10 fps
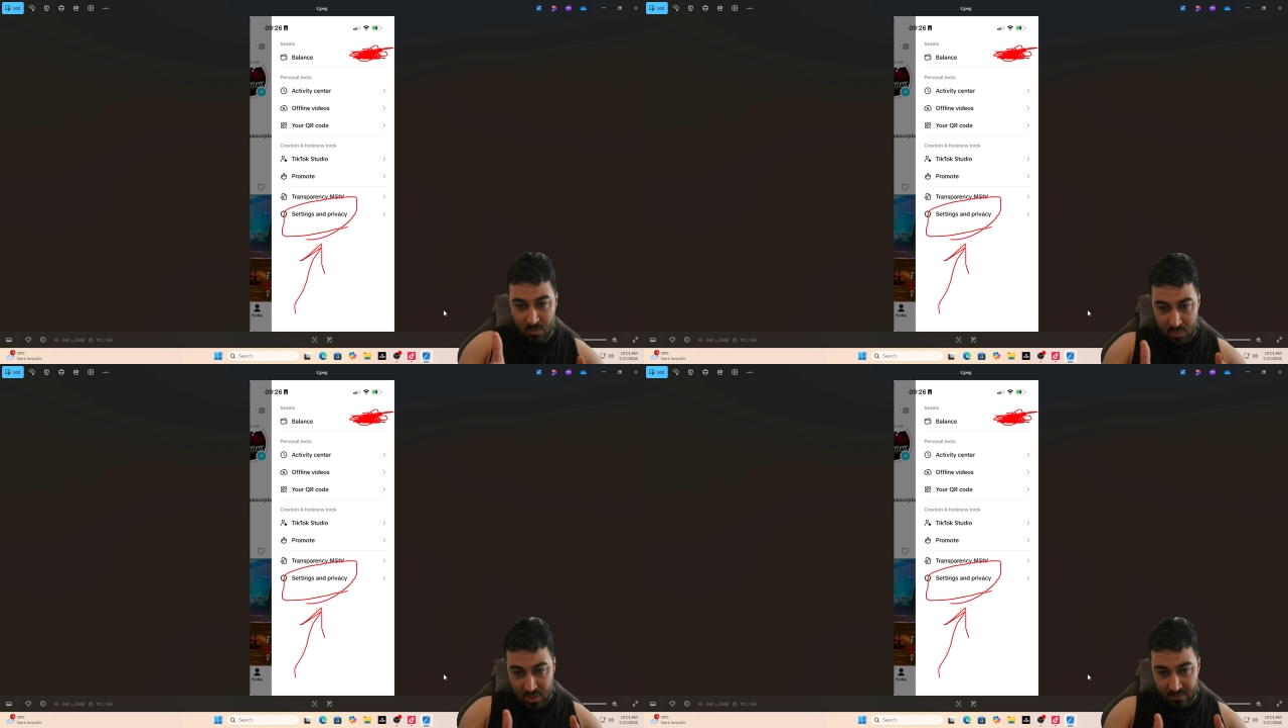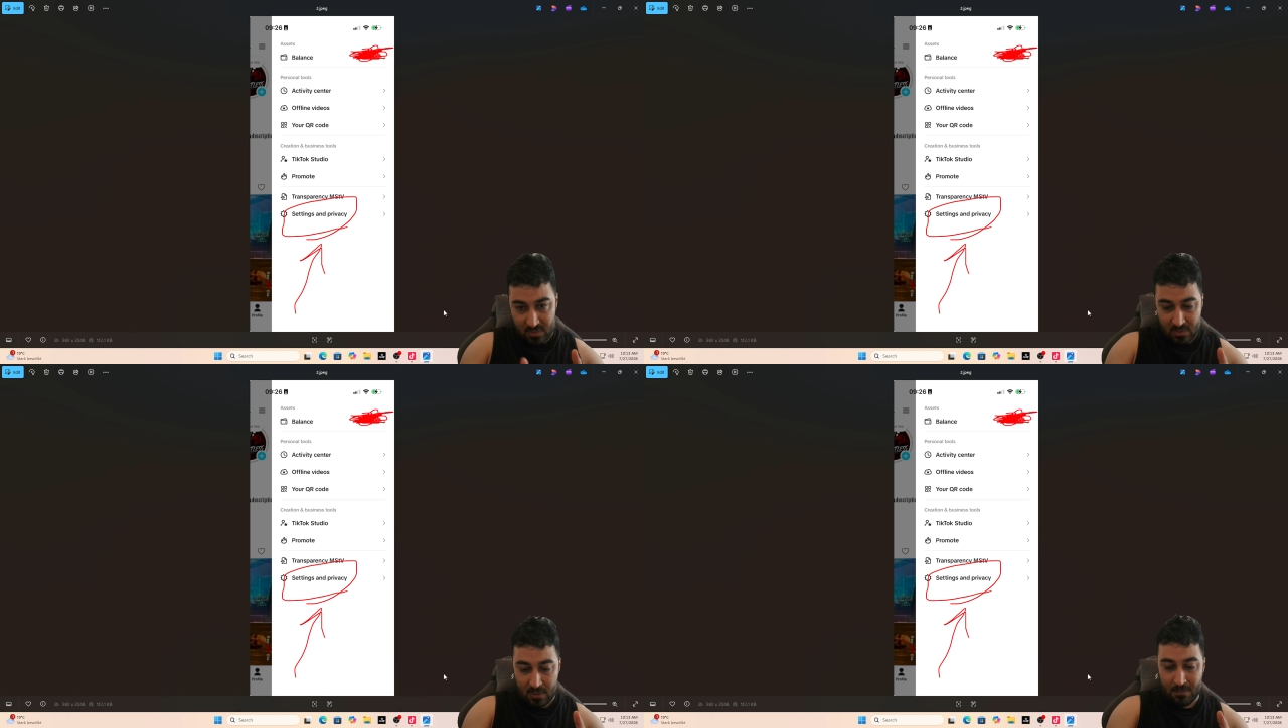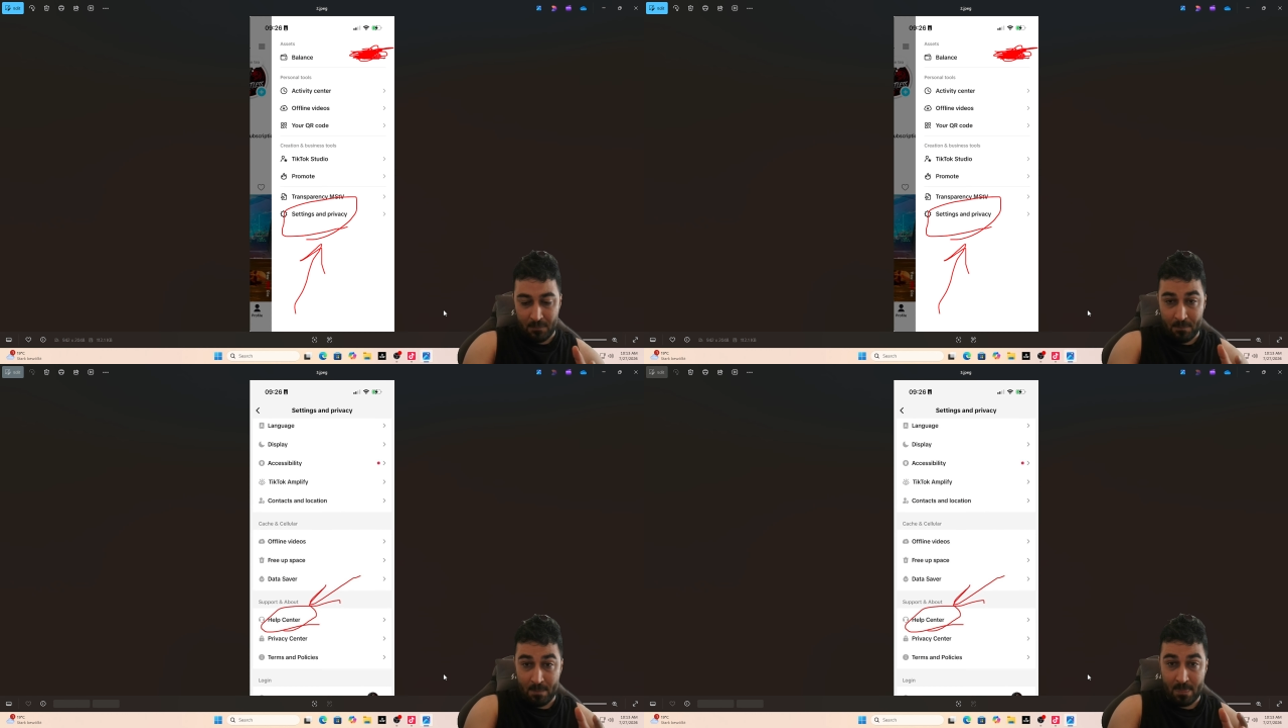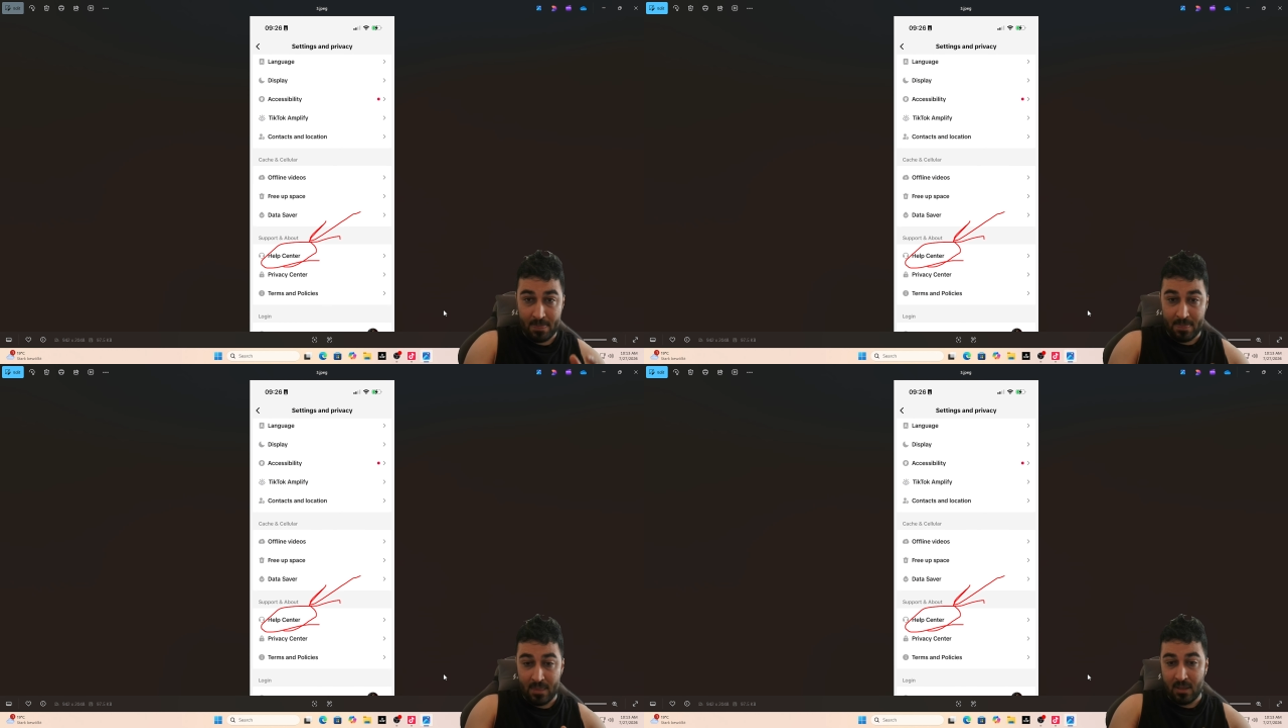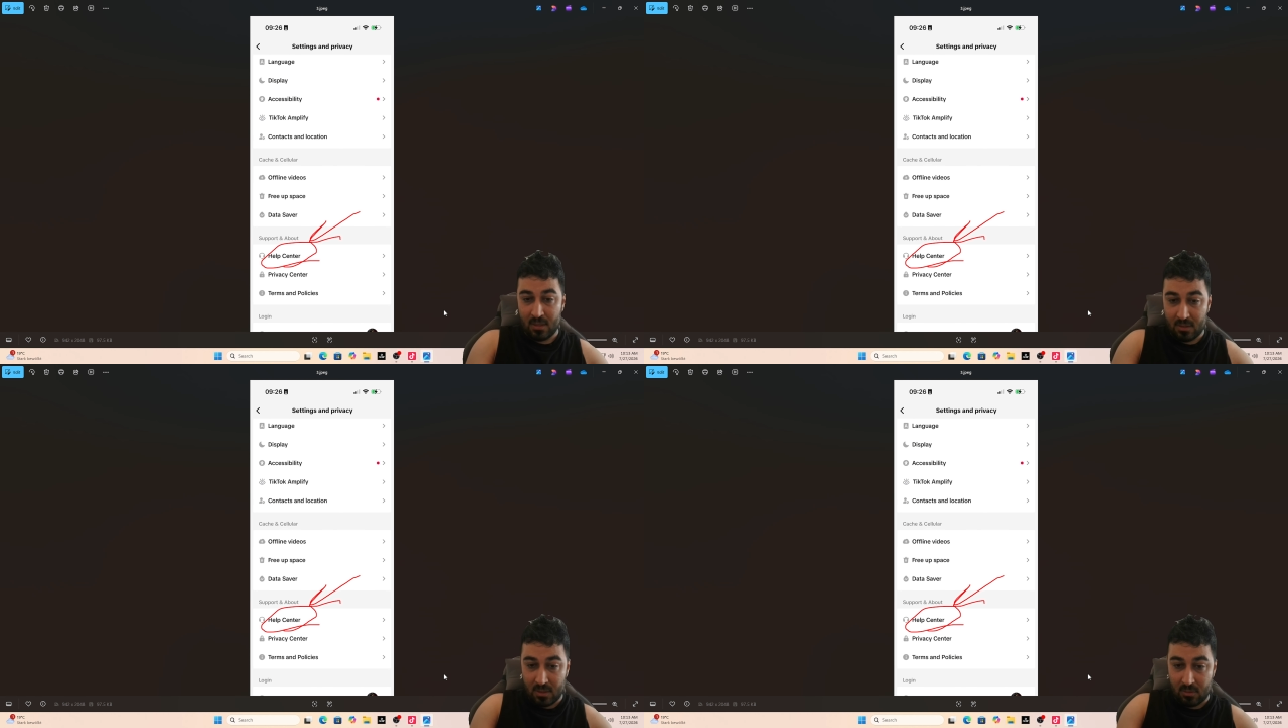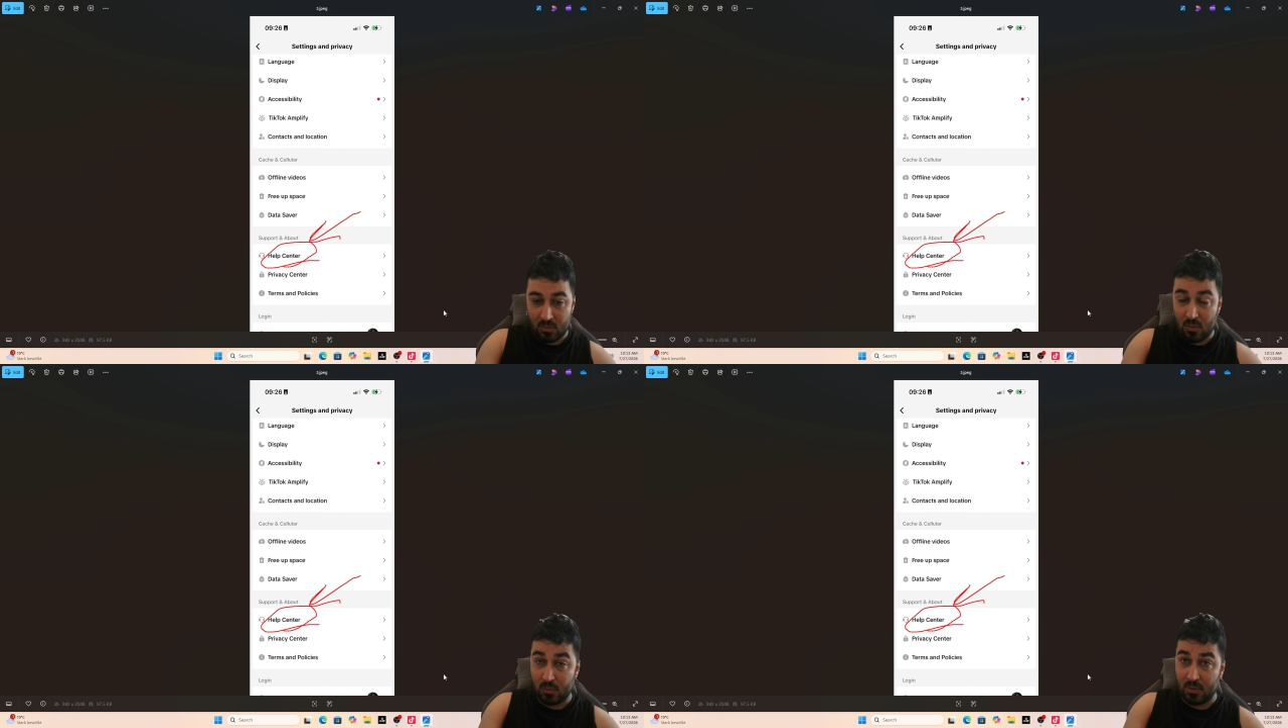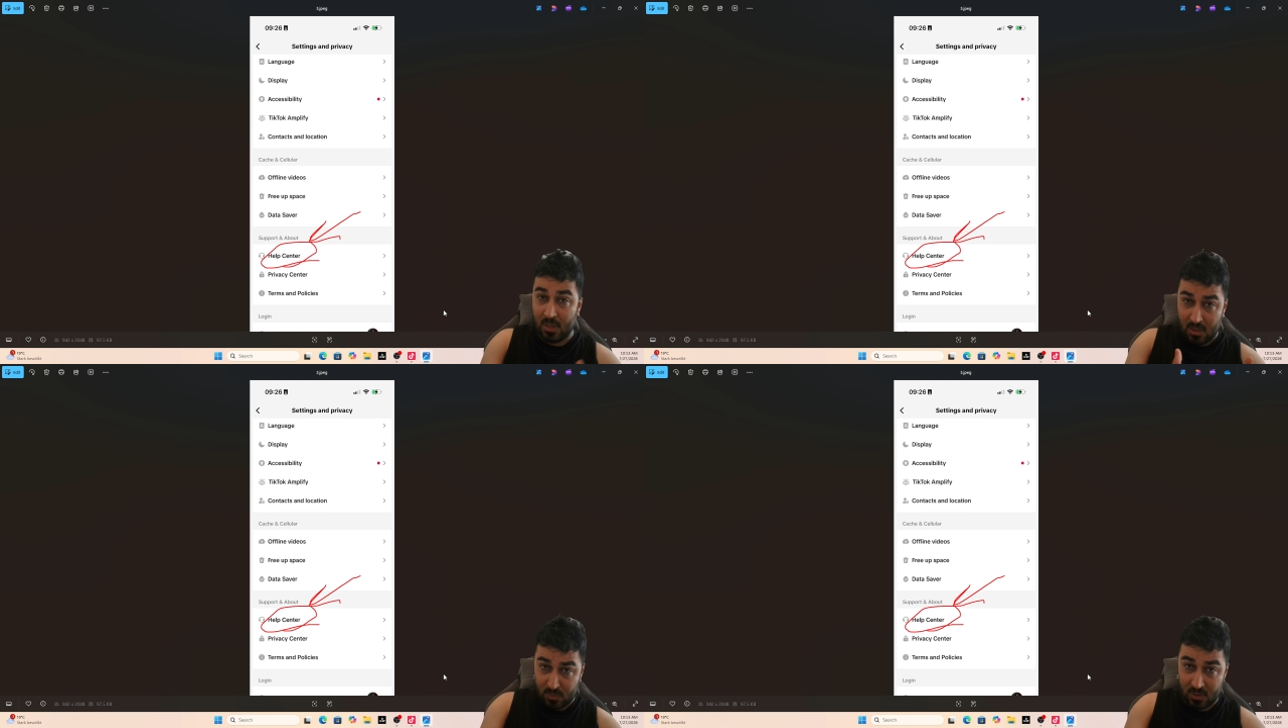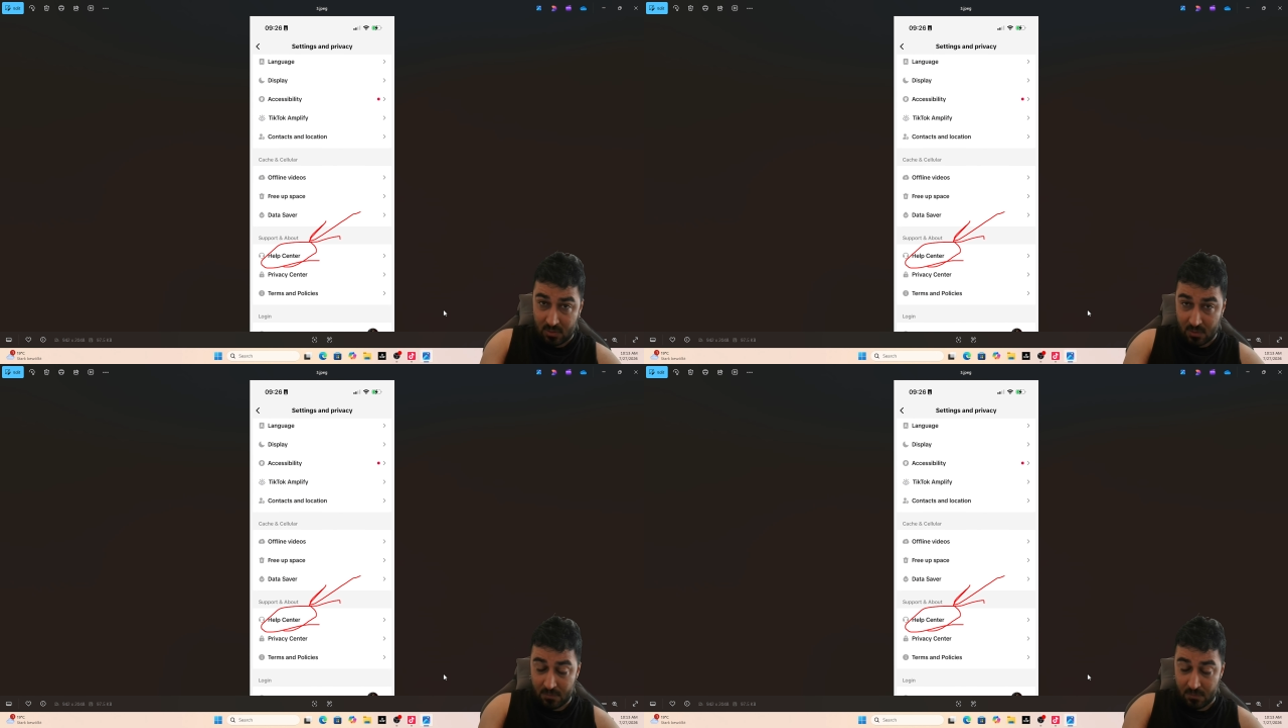privacy, then you go to the help center.